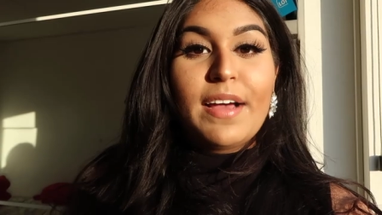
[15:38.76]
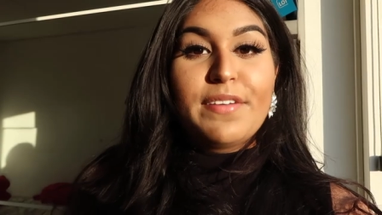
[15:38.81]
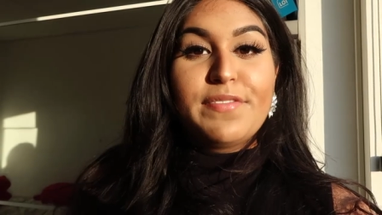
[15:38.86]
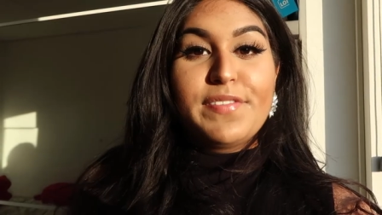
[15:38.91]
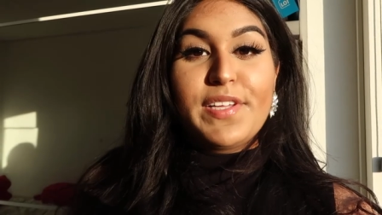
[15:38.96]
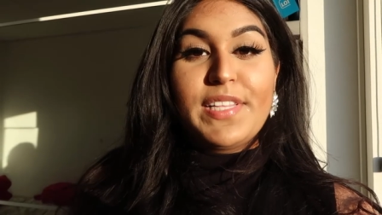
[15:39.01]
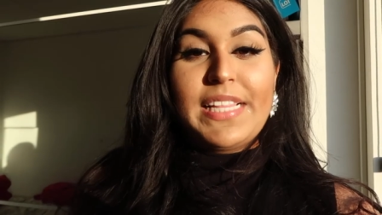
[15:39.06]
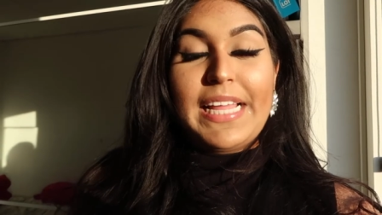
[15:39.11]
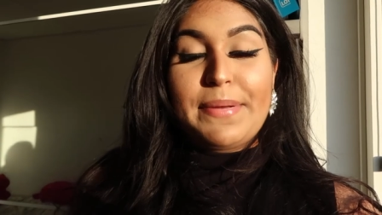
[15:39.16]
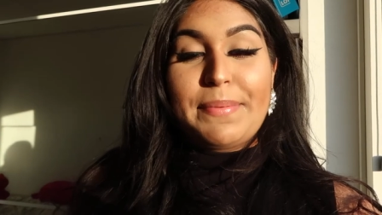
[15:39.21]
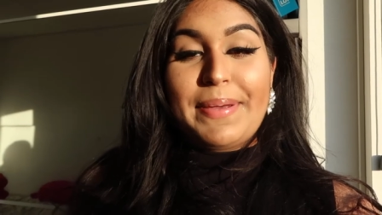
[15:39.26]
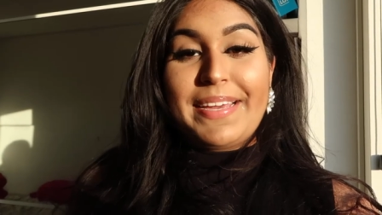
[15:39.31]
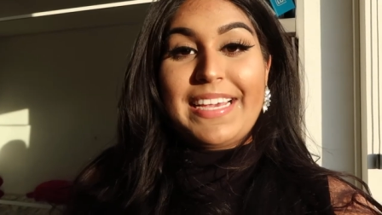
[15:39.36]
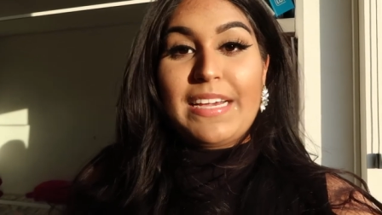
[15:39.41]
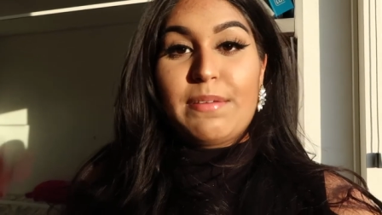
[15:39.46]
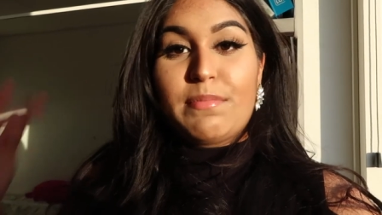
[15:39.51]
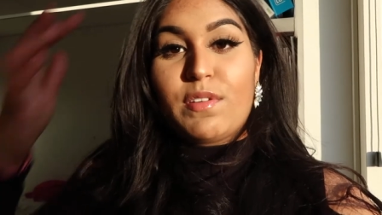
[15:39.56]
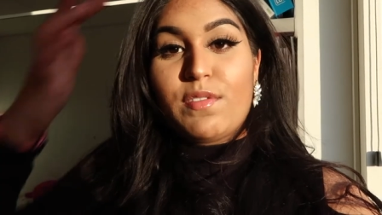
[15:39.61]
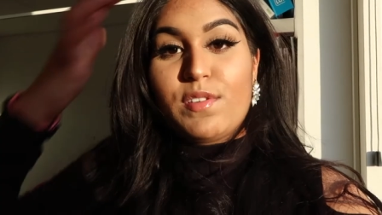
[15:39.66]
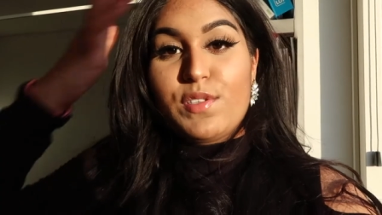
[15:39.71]
I felt like my
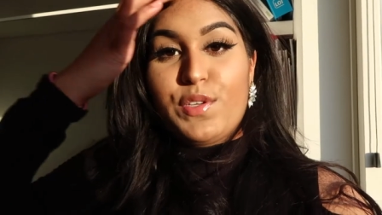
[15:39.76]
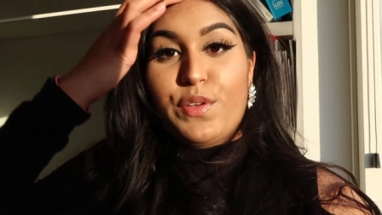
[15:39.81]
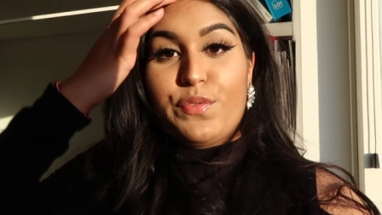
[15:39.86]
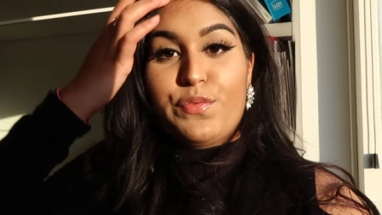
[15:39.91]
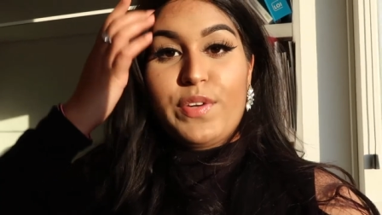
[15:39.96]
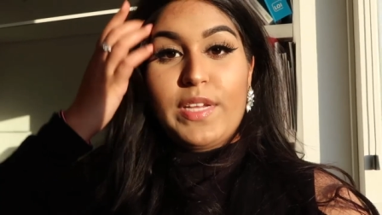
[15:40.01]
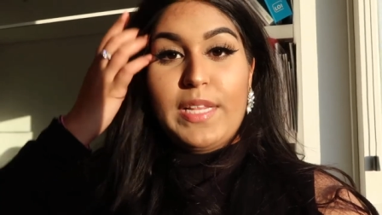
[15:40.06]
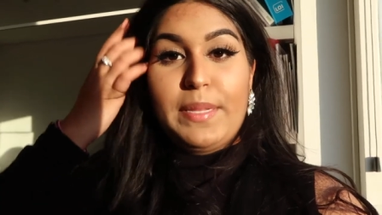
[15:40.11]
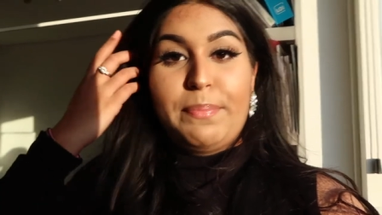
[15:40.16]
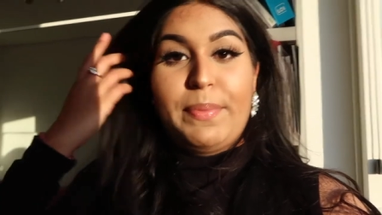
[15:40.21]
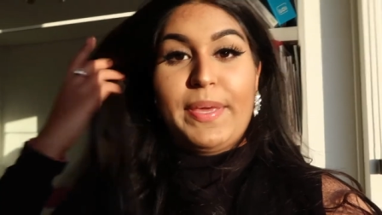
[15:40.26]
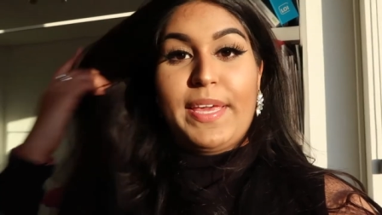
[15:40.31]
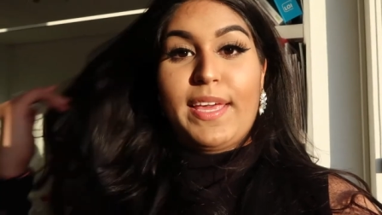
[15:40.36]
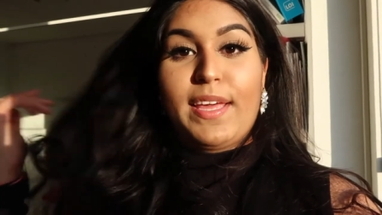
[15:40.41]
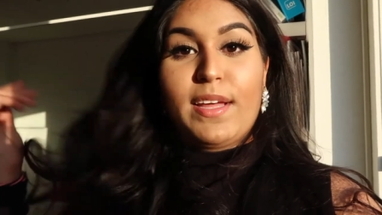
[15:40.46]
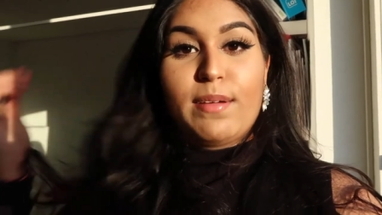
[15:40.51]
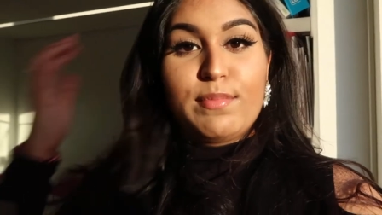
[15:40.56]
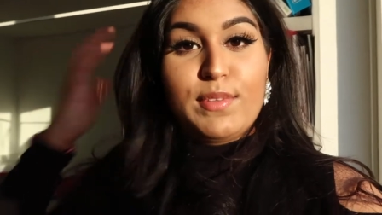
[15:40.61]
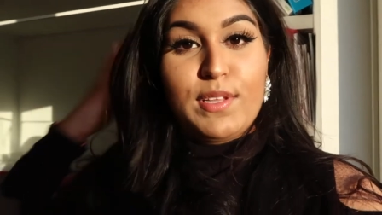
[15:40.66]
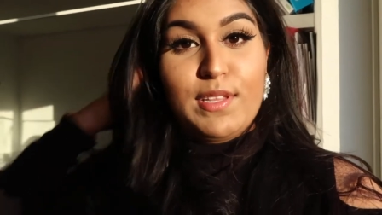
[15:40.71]
camera was not really
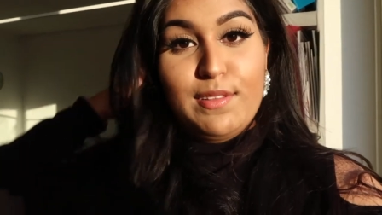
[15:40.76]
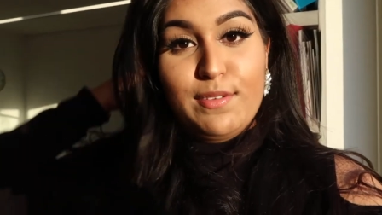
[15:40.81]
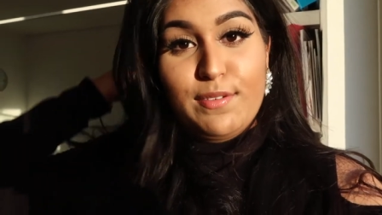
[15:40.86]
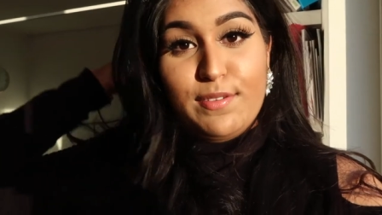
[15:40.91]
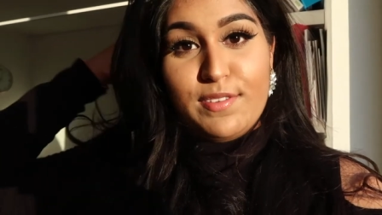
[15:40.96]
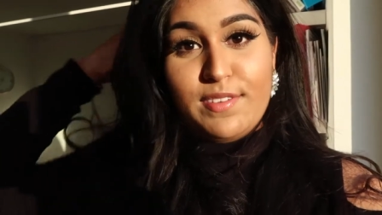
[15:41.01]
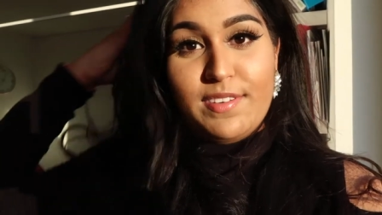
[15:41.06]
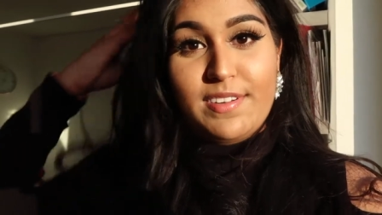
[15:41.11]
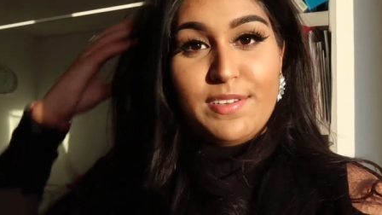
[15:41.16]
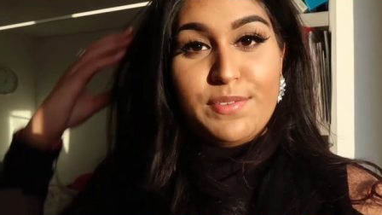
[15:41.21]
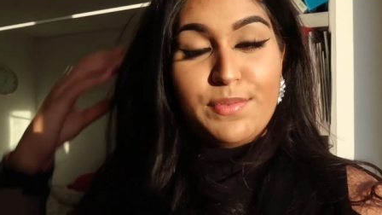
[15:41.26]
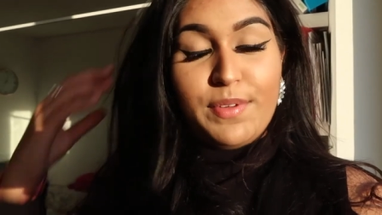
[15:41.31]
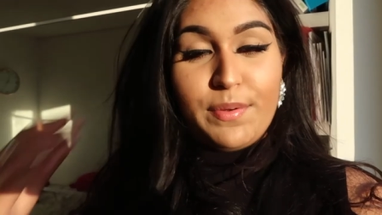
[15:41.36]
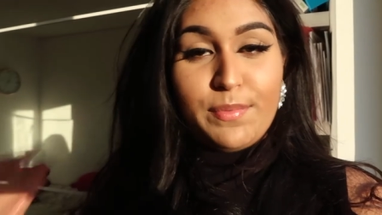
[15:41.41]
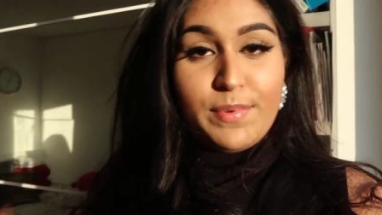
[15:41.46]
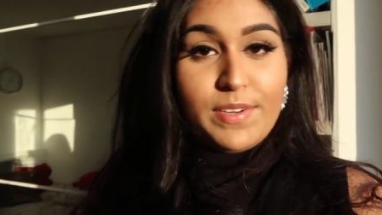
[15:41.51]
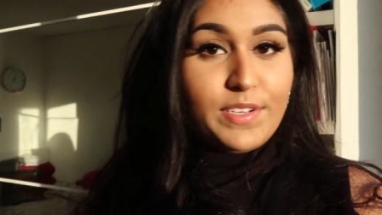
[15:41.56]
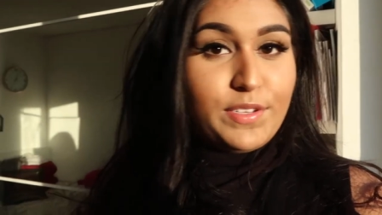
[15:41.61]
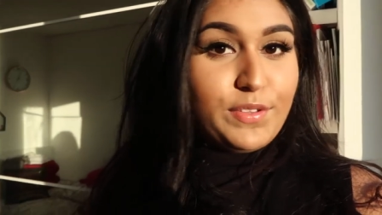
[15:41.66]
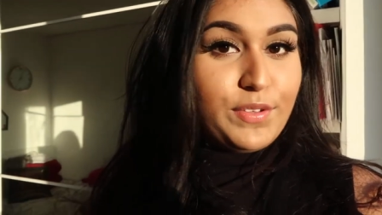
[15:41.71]
picking up the look, so that's why I
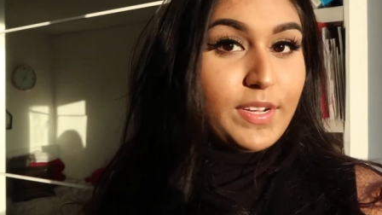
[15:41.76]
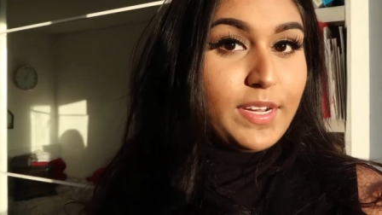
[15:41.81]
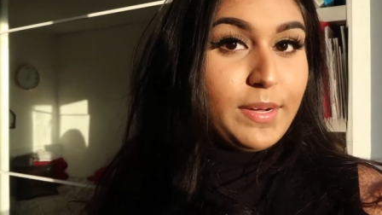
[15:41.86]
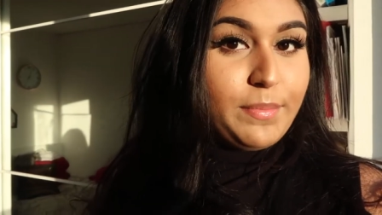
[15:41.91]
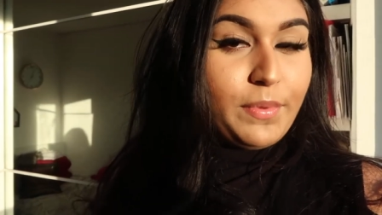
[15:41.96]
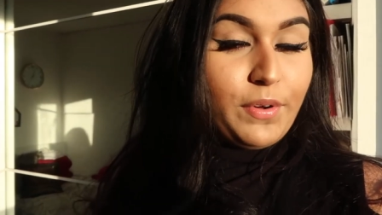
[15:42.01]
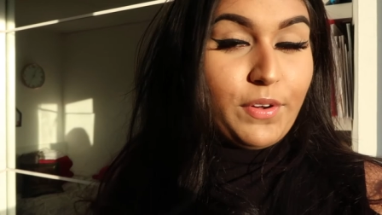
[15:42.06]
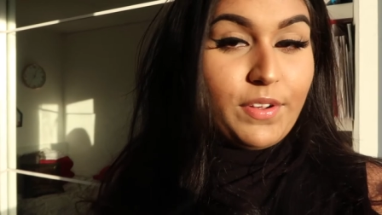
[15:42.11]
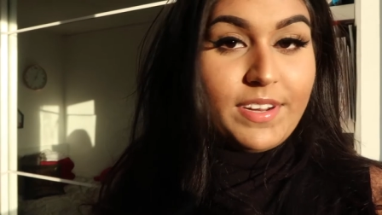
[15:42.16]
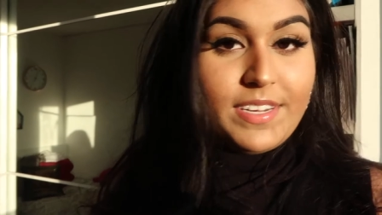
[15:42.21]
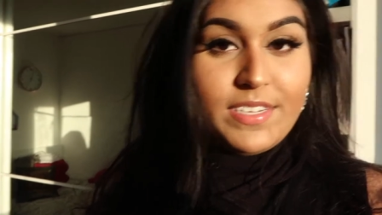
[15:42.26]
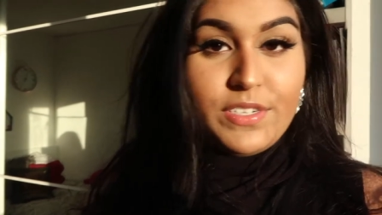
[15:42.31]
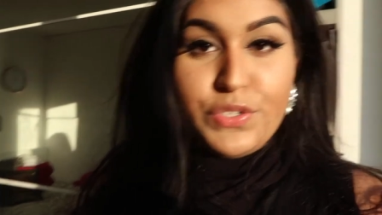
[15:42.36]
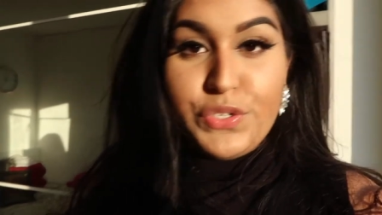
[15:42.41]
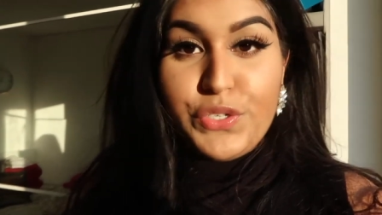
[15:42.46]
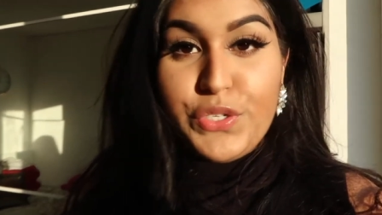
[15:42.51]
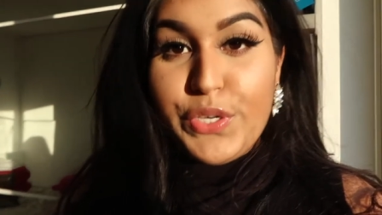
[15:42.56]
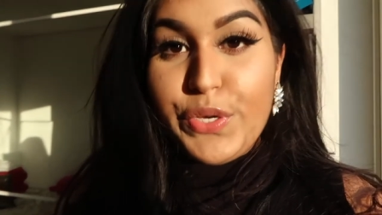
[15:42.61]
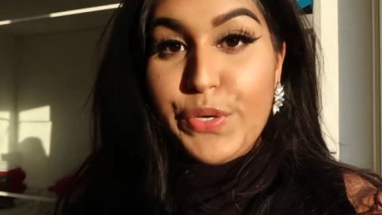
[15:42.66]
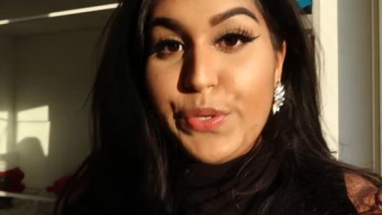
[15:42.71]
wanted to come on and
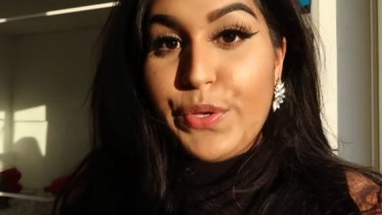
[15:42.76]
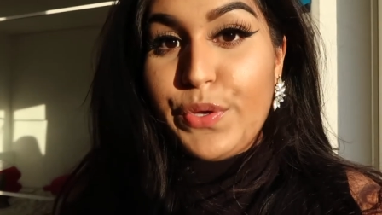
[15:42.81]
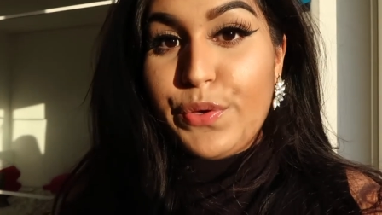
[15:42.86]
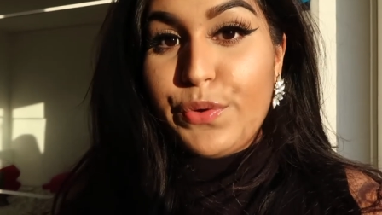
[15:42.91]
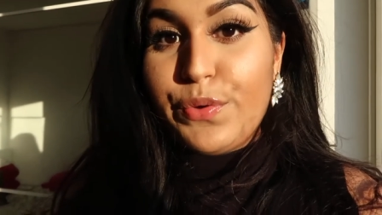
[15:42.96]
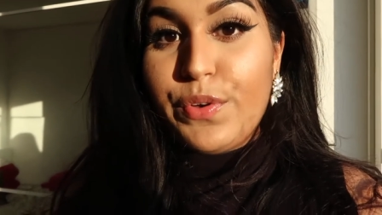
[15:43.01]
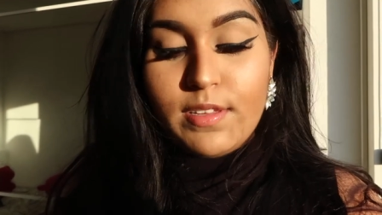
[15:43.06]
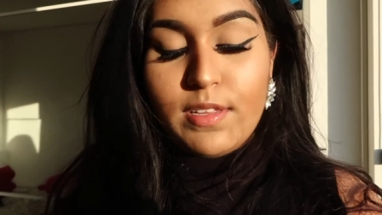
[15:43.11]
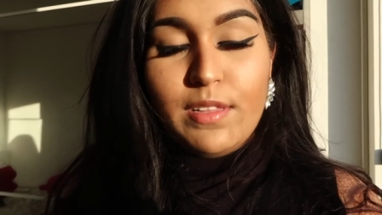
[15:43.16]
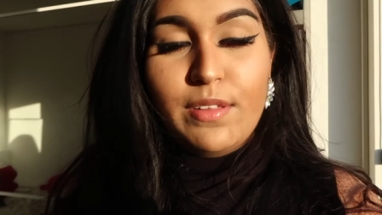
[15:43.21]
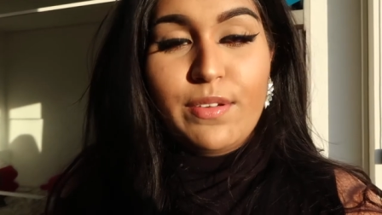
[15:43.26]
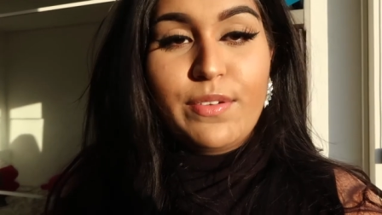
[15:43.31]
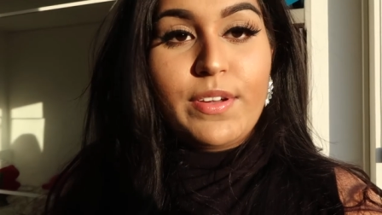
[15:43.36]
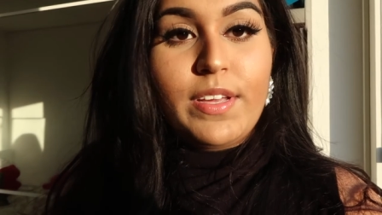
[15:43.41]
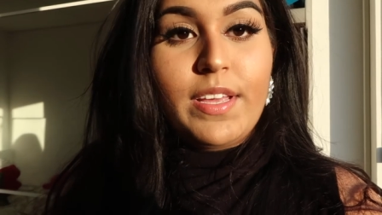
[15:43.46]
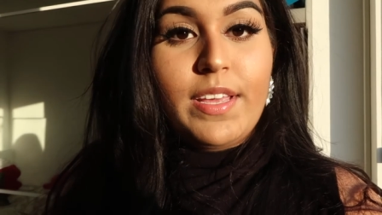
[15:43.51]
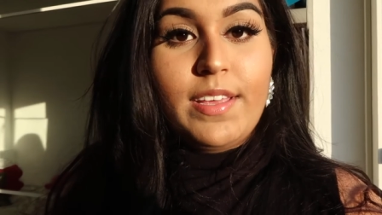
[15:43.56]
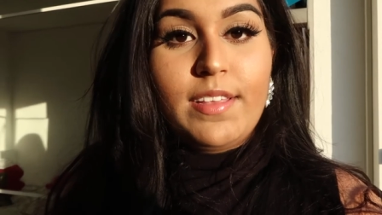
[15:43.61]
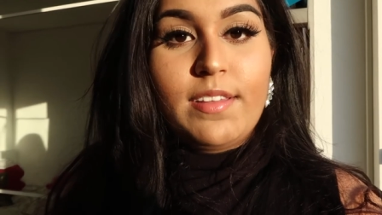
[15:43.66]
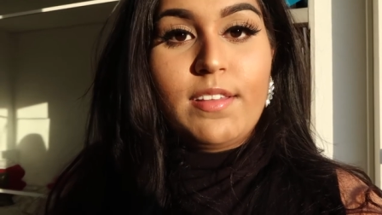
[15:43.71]
show you the
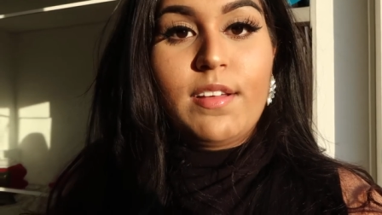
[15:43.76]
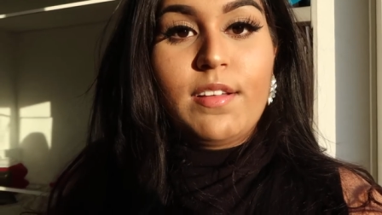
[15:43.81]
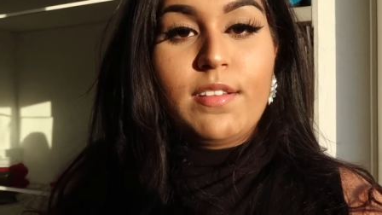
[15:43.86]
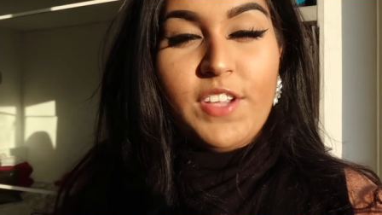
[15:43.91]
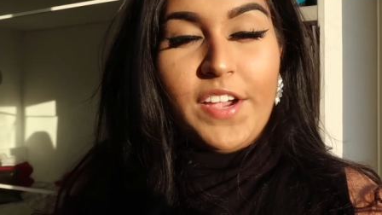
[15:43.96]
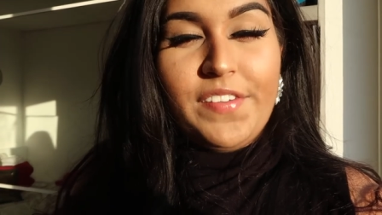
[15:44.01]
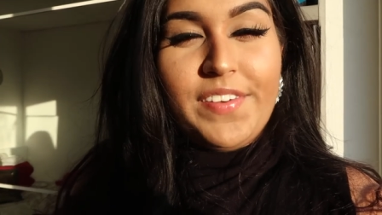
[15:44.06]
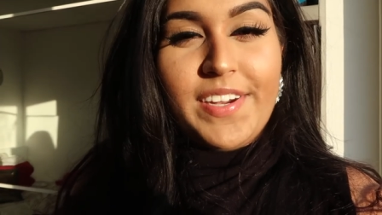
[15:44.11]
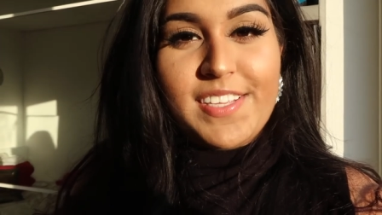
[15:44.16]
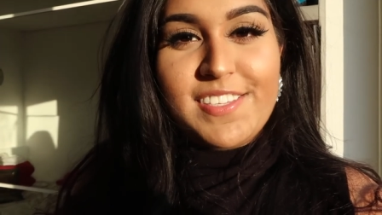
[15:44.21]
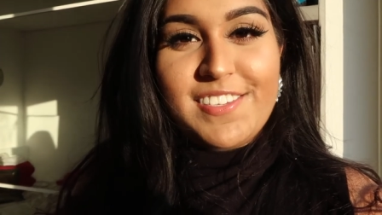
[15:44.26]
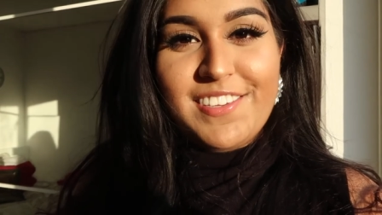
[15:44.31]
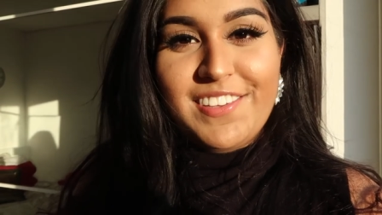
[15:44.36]
look in direct